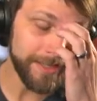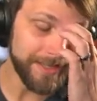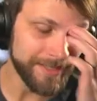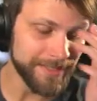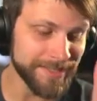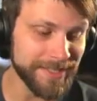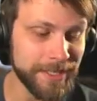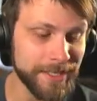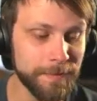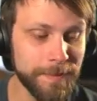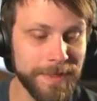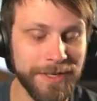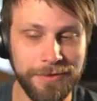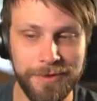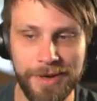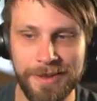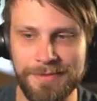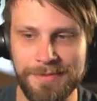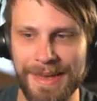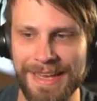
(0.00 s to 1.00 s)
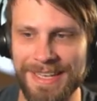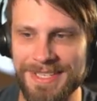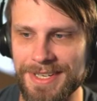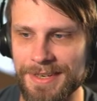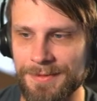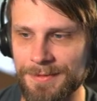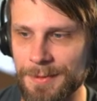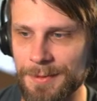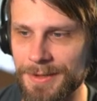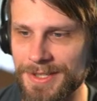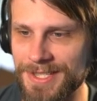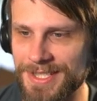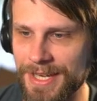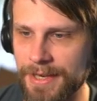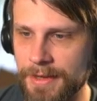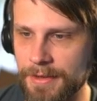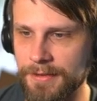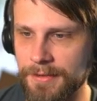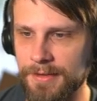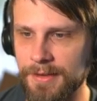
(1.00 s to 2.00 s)
This is gonna be a rough matchup for us,
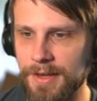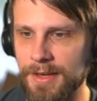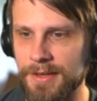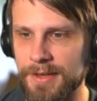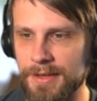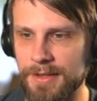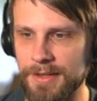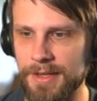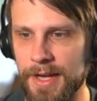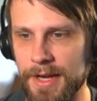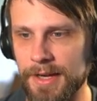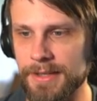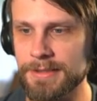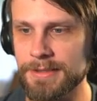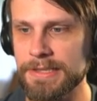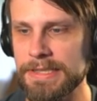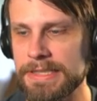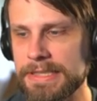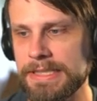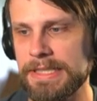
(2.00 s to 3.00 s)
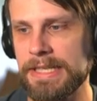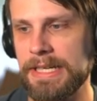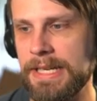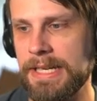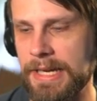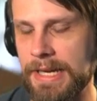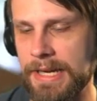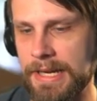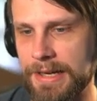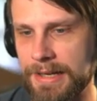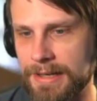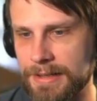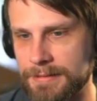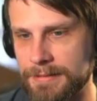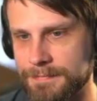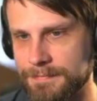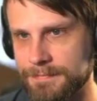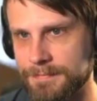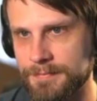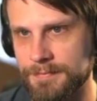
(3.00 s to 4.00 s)
guys. Not gonna lie.
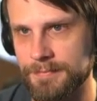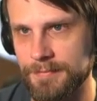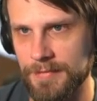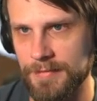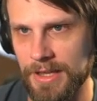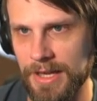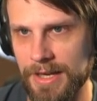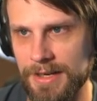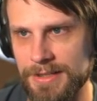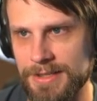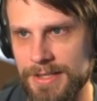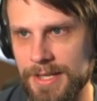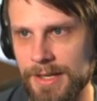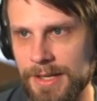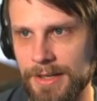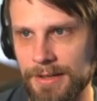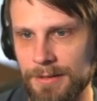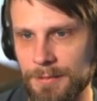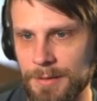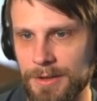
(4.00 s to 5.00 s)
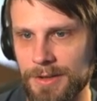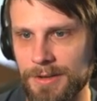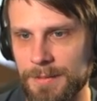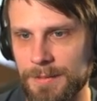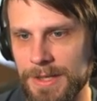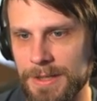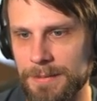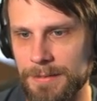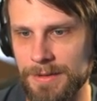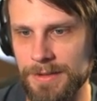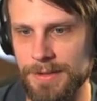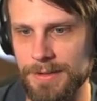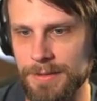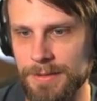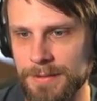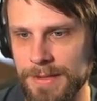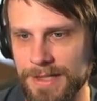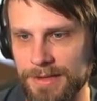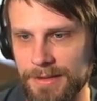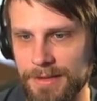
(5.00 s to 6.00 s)
Um, not a ton we're gonna be able to do
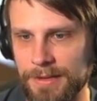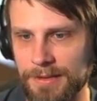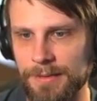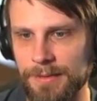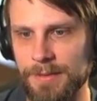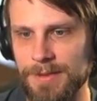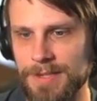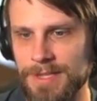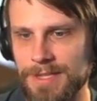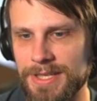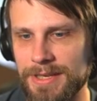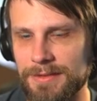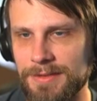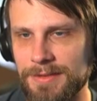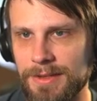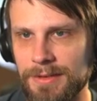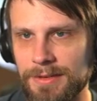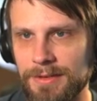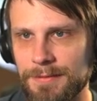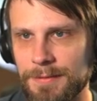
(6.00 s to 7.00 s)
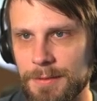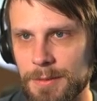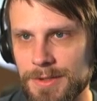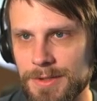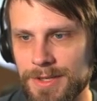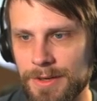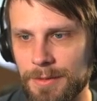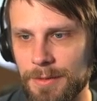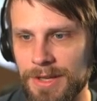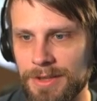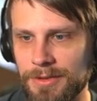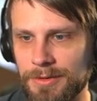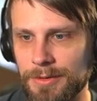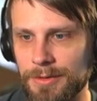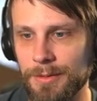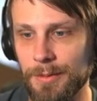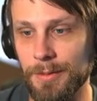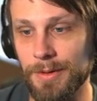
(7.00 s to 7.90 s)
about this. We just have to force our way through.